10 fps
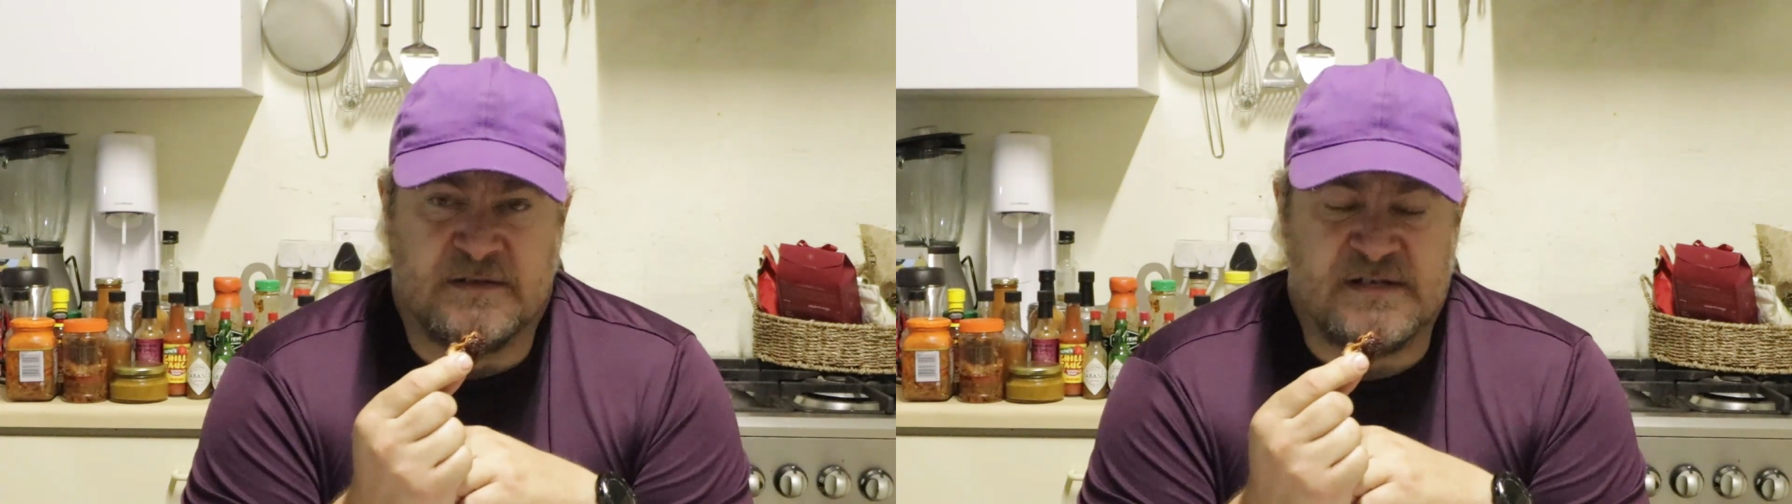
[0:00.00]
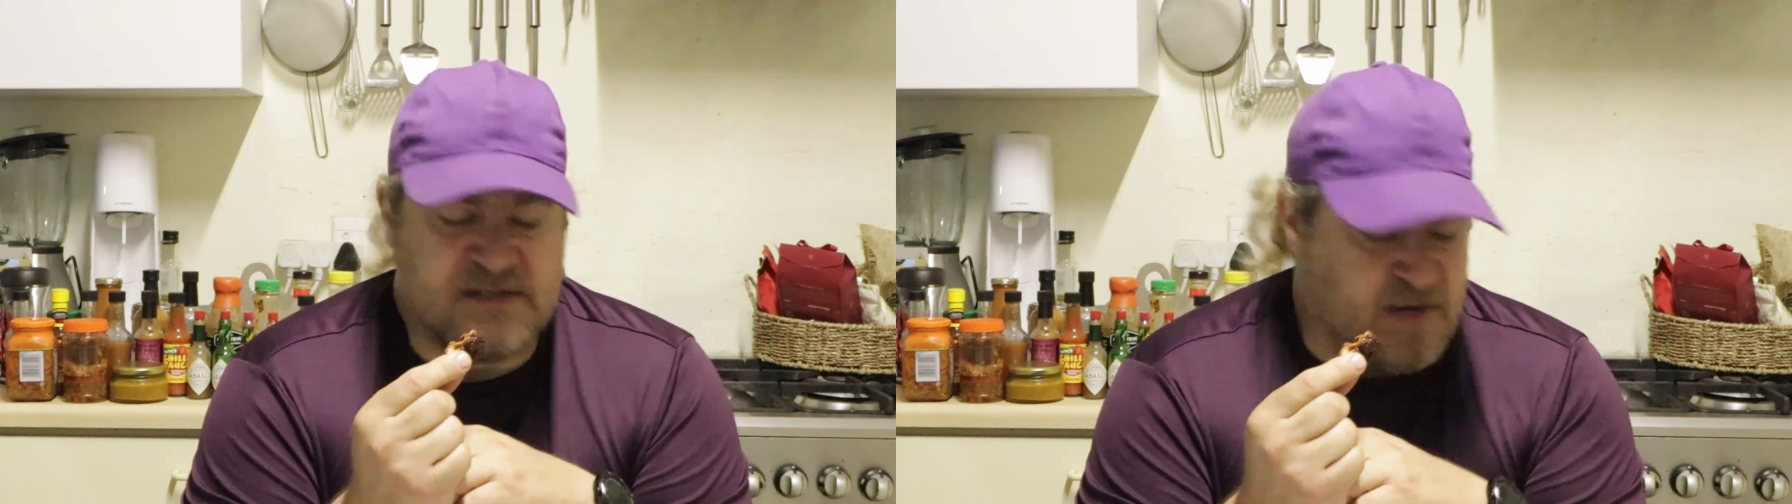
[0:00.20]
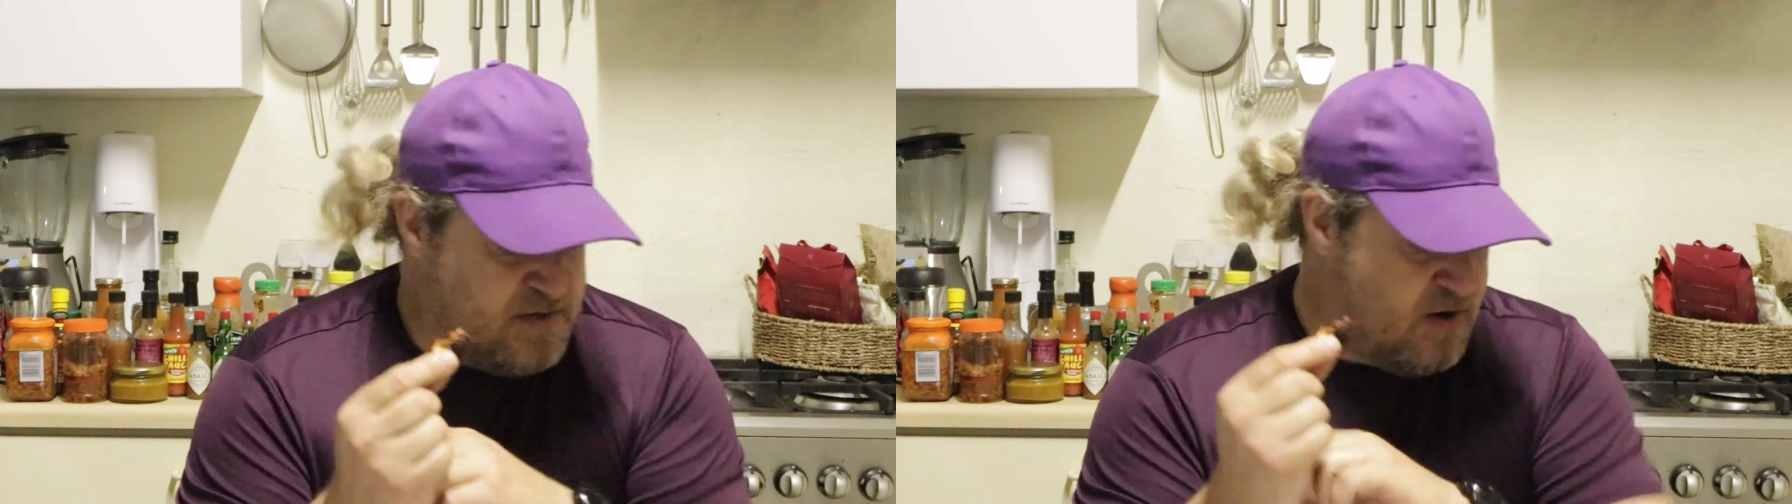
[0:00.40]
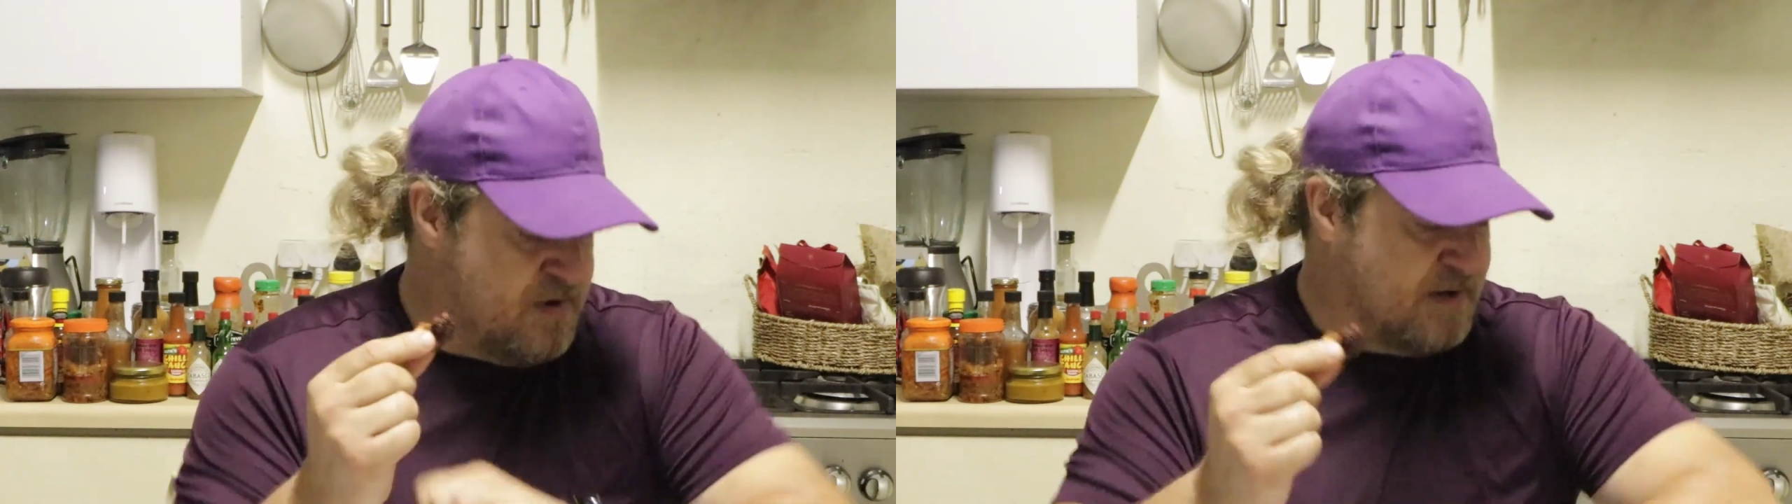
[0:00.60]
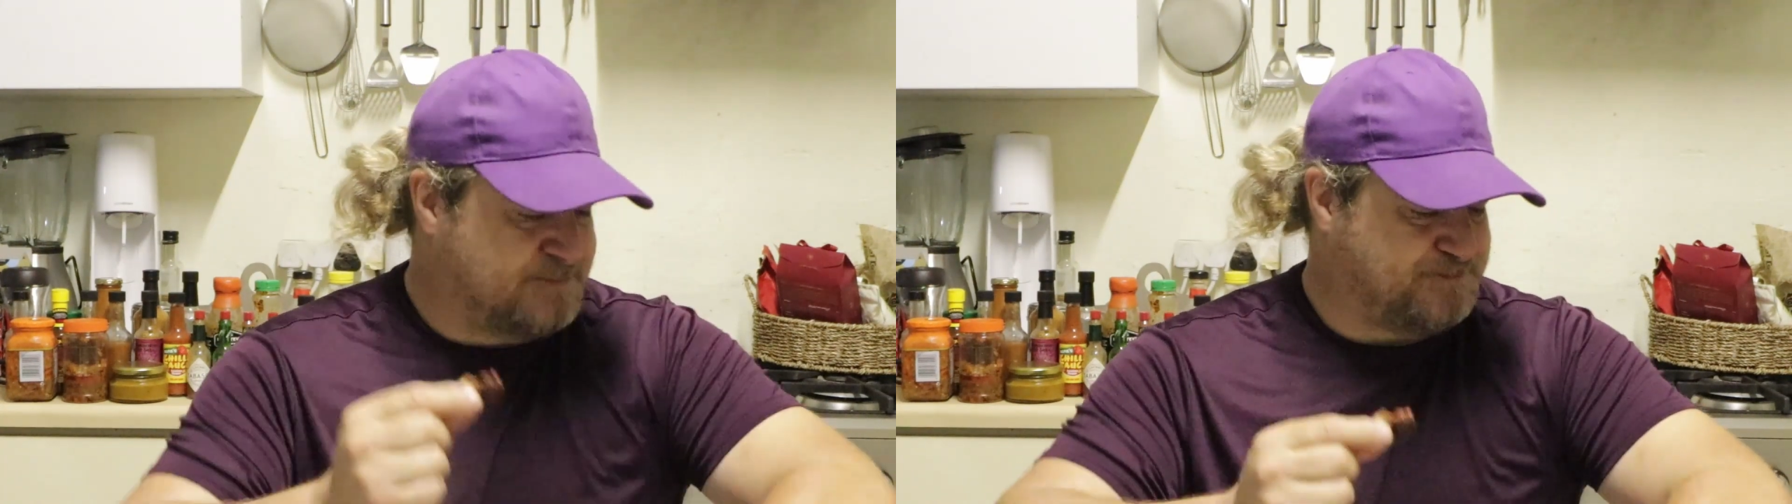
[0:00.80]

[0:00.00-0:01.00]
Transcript: just so you know.